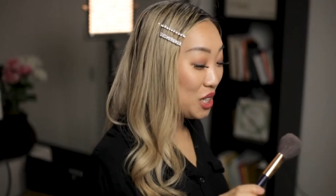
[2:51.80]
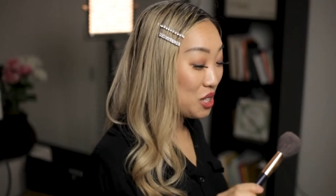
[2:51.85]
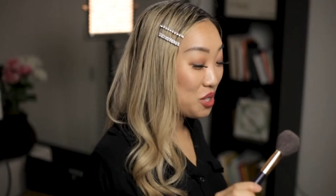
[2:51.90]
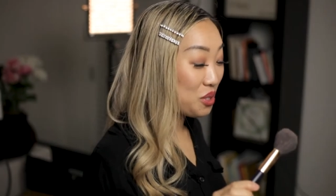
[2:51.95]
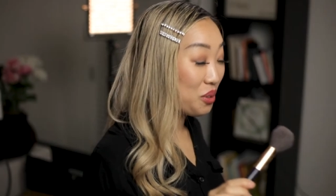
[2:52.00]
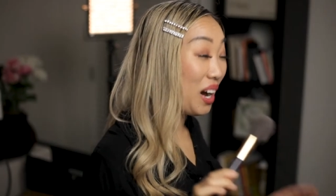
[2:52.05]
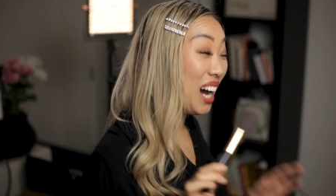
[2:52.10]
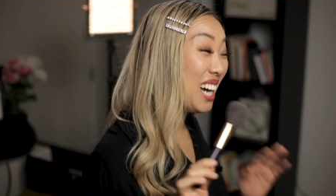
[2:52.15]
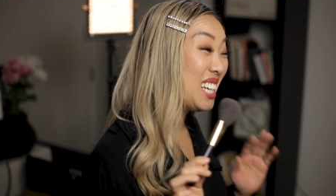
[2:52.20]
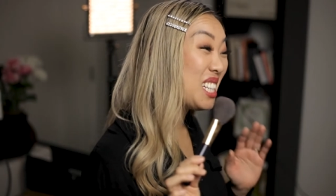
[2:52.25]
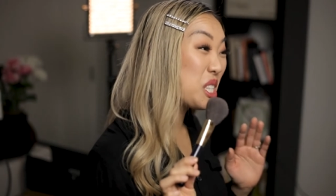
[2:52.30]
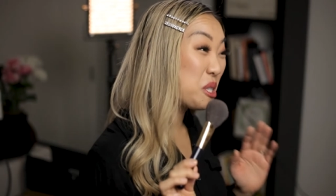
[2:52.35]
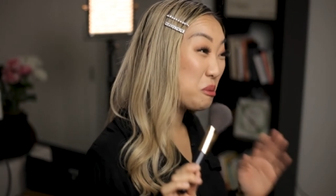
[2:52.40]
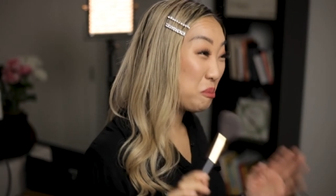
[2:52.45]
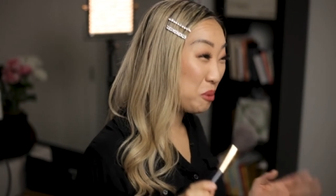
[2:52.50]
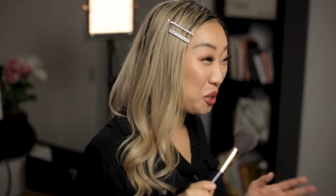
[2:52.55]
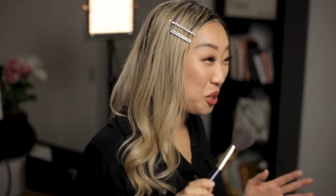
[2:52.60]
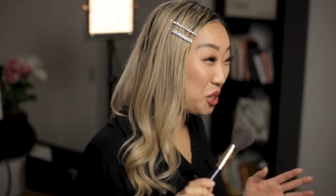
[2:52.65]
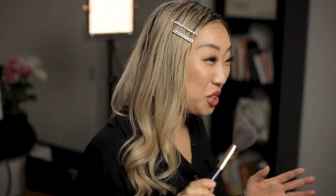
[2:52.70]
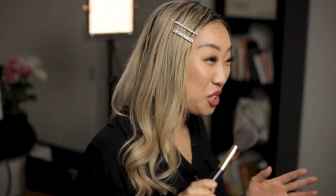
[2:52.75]
So I
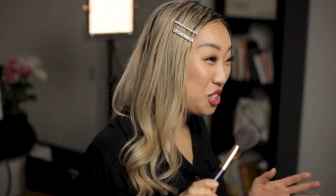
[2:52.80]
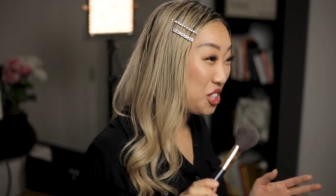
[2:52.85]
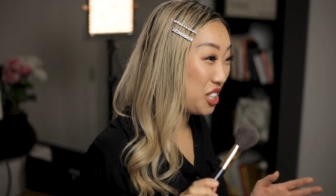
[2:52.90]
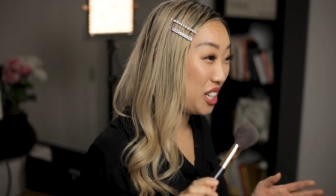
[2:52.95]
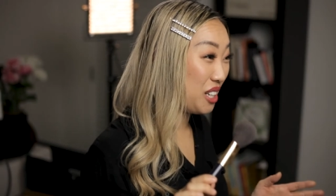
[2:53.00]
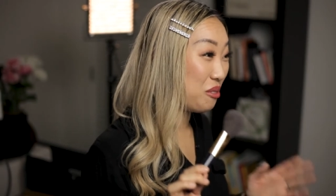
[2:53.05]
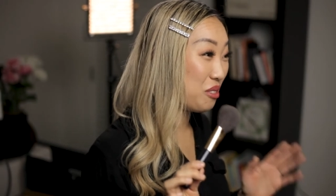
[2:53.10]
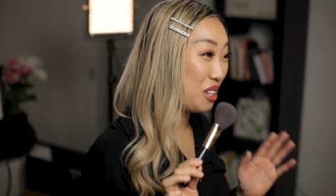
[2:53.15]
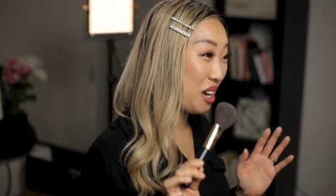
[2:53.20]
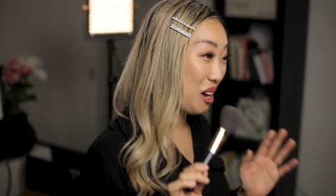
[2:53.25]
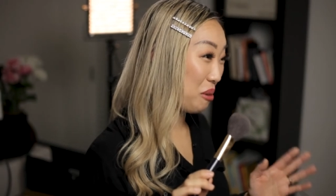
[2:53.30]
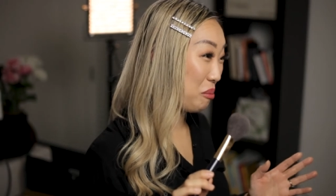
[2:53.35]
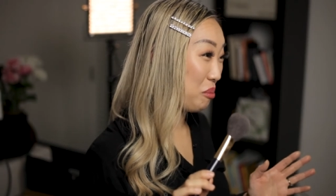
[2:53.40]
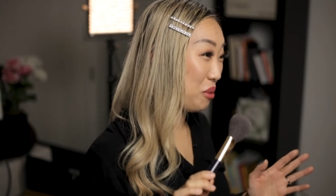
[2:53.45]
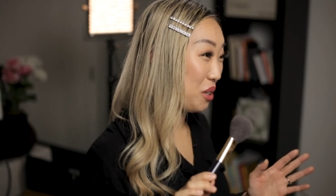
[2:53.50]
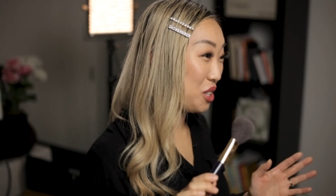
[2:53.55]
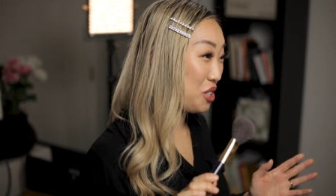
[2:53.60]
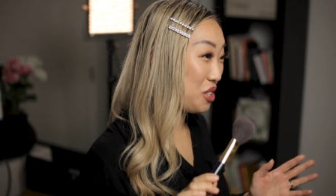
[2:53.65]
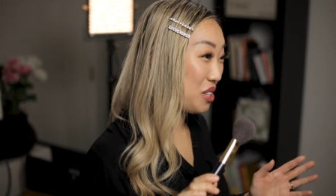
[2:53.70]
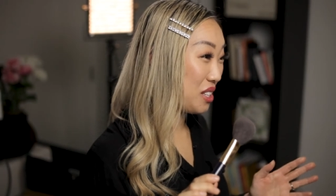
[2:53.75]
splurged and got a
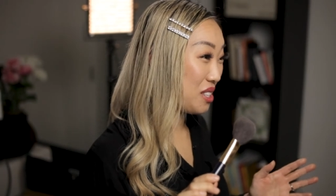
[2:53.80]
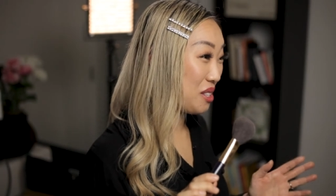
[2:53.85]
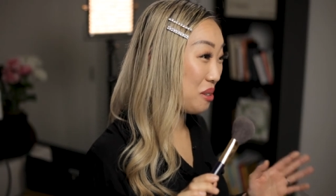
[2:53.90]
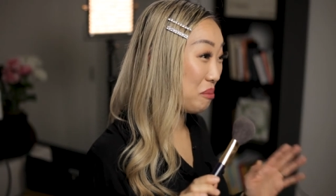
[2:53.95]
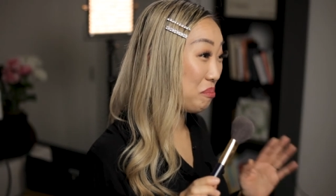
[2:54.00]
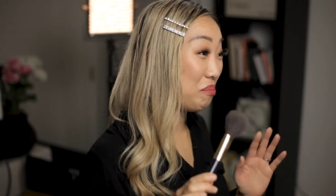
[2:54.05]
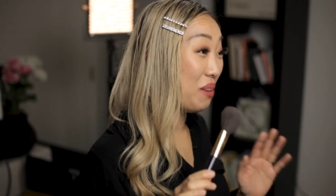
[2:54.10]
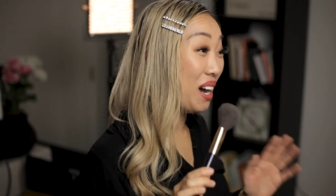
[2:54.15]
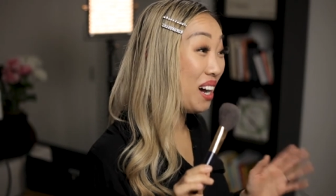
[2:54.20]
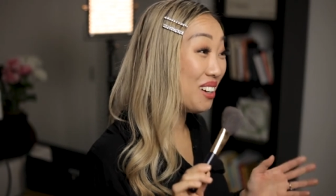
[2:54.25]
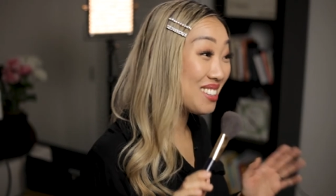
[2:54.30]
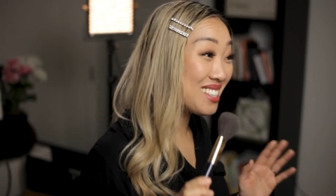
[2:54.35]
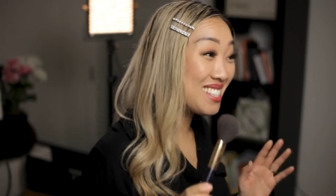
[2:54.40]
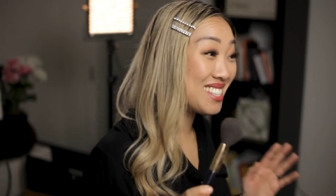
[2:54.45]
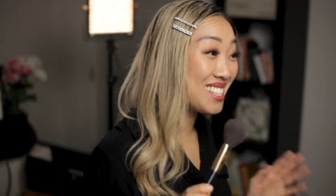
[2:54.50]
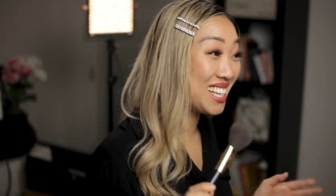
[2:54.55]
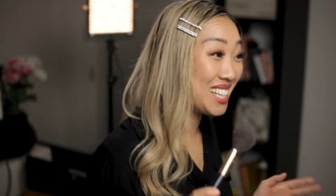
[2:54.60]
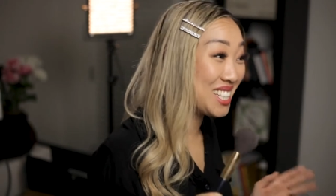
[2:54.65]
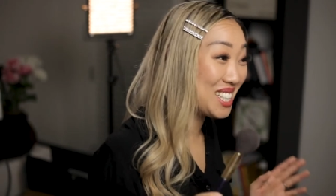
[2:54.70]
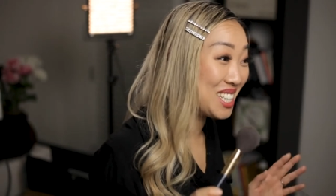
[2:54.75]
brush that's about
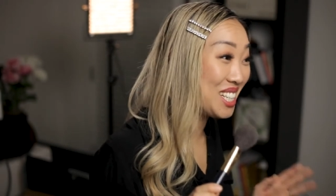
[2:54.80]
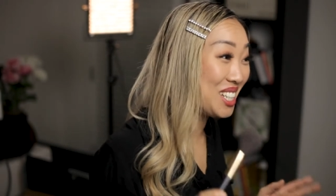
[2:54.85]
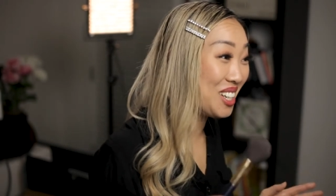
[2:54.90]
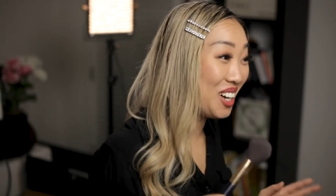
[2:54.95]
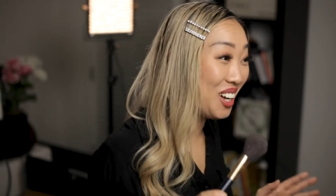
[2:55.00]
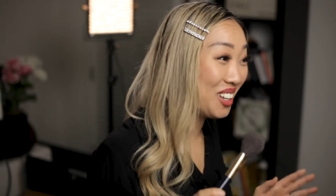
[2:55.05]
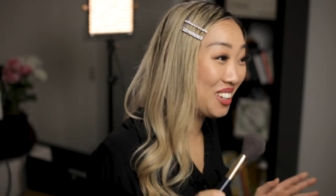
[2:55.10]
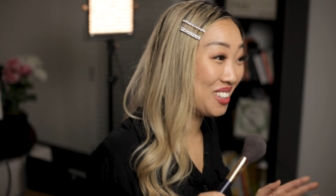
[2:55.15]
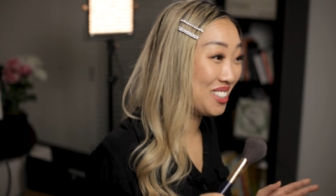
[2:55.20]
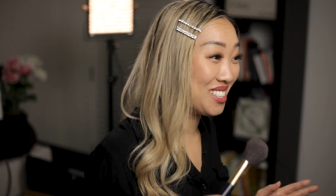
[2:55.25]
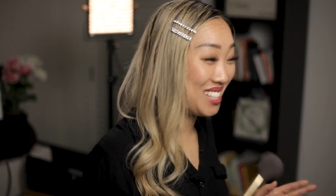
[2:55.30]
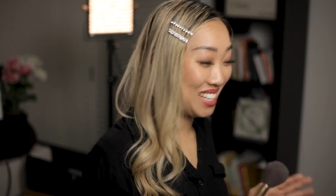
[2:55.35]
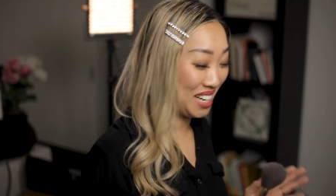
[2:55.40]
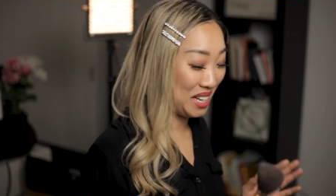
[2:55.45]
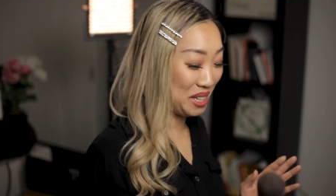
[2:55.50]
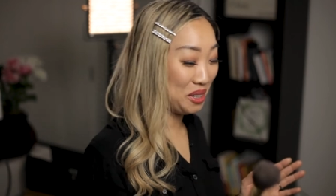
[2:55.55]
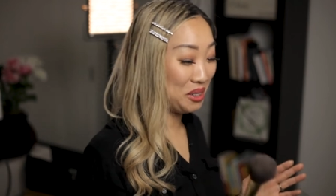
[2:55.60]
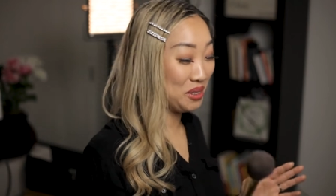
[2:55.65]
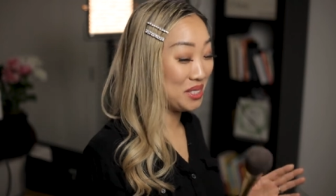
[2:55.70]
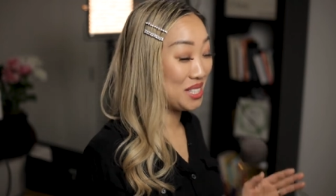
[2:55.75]
$60. I
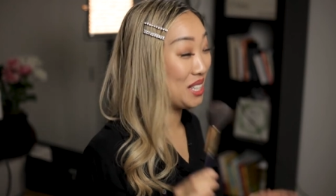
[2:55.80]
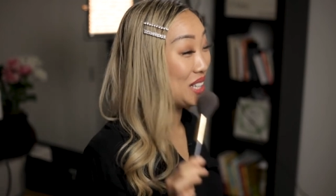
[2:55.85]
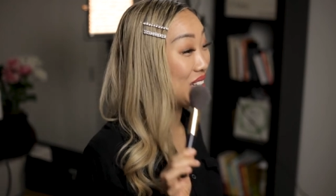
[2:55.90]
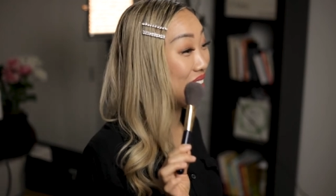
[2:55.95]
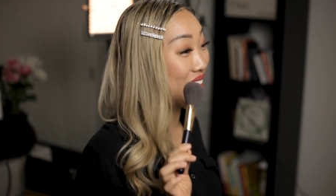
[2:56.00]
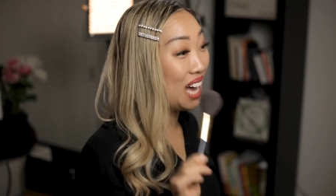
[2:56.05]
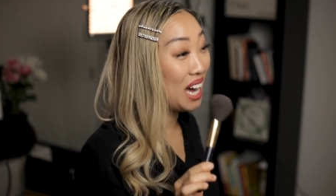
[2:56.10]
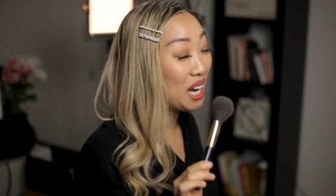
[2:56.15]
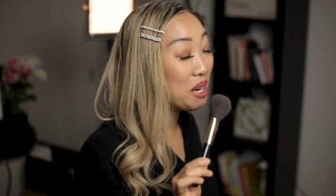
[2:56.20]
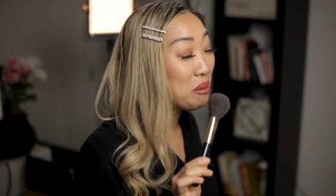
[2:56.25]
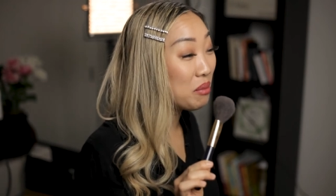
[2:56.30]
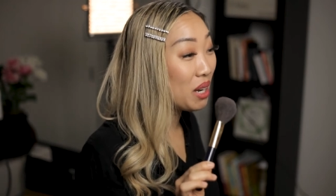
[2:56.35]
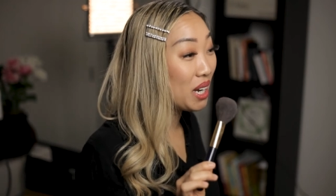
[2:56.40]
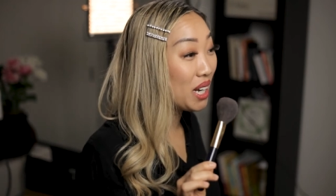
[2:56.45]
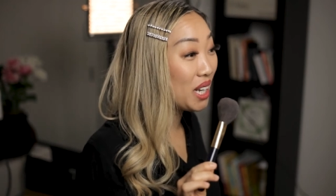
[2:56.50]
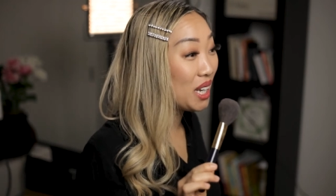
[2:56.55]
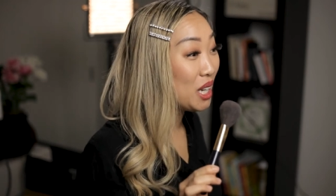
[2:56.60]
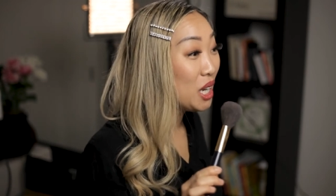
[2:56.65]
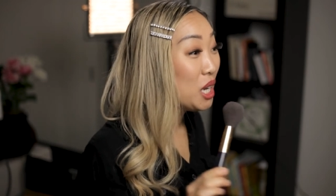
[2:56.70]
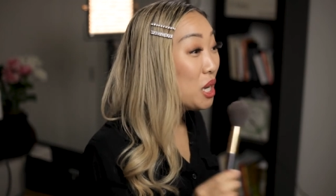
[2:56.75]
know it's a lot of
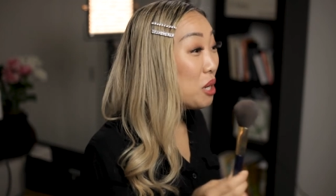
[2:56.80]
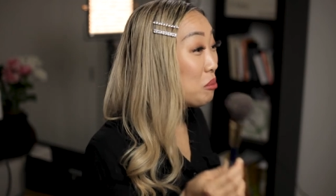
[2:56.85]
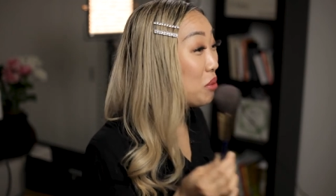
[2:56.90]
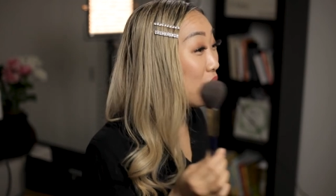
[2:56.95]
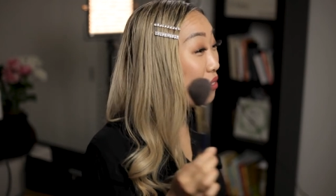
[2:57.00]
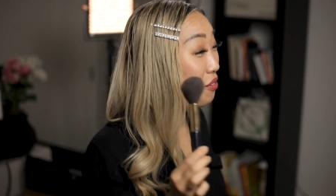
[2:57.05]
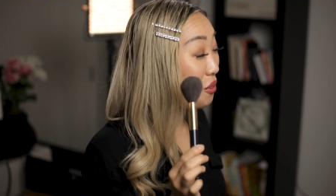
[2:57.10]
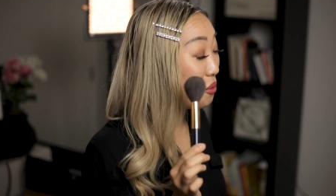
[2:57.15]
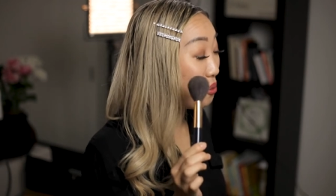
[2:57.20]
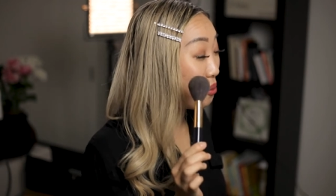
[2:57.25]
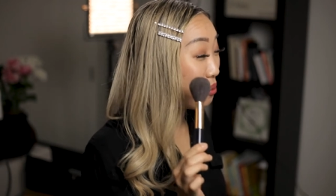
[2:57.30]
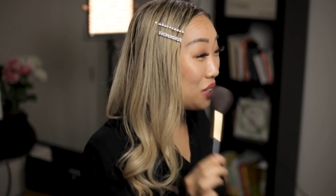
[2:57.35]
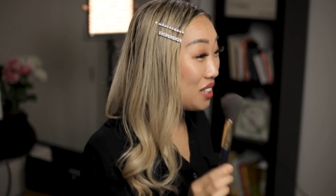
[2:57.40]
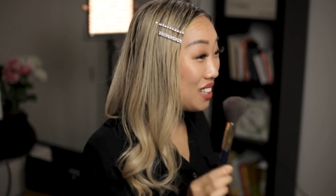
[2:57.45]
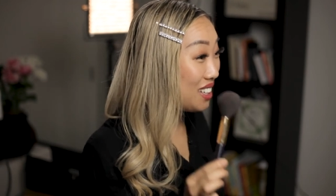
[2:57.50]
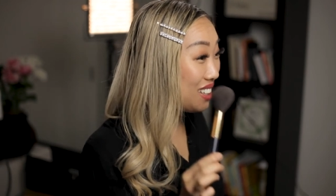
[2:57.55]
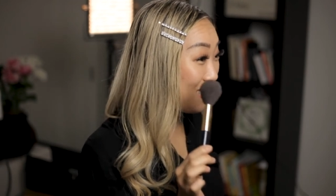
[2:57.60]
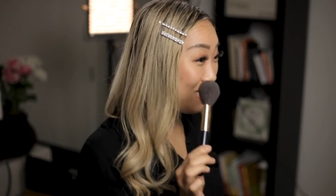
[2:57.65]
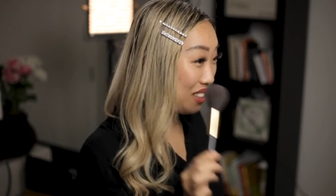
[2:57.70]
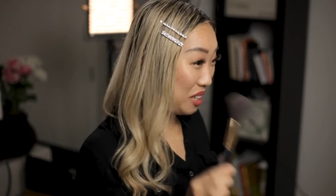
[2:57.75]
money, but if you
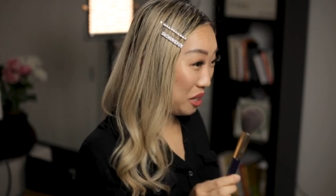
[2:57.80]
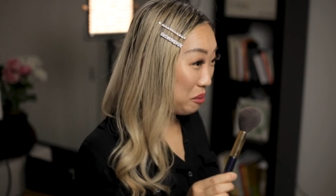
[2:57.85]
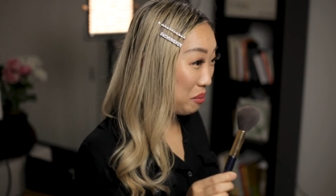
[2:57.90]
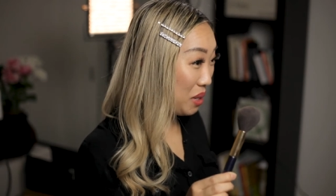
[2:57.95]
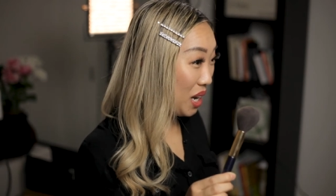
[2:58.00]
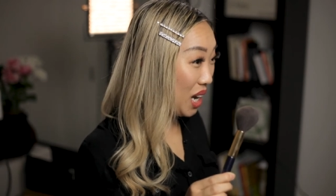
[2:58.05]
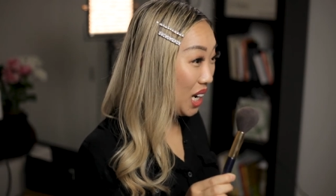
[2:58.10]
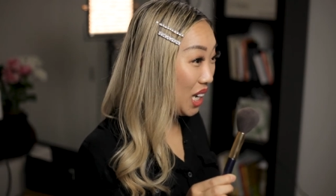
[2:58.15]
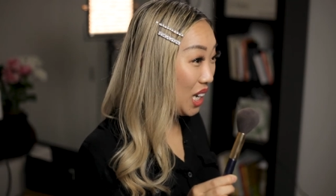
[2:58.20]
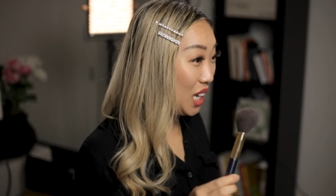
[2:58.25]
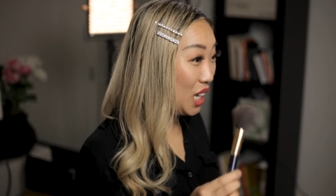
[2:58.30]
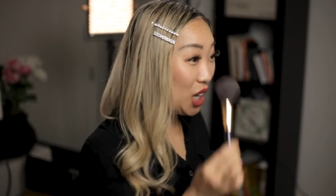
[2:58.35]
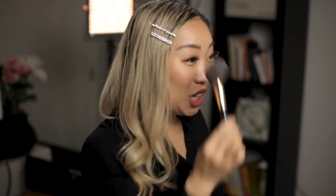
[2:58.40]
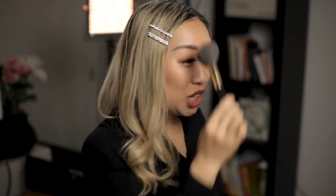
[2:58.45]
really think about it,